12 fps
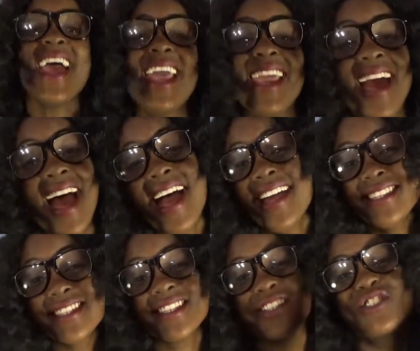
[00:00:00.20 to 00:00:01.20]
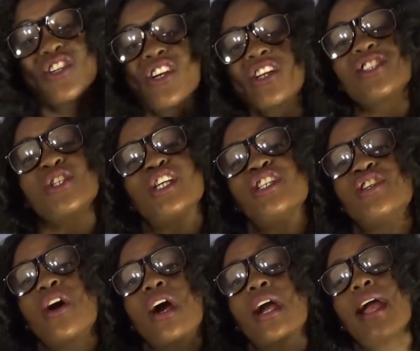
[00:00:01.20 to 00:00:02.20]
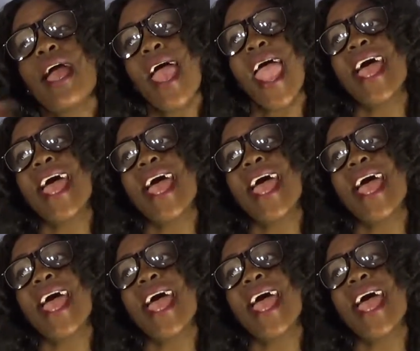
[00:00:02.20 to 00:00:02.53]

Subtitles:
Hey guys, it's your girl Shiki Char,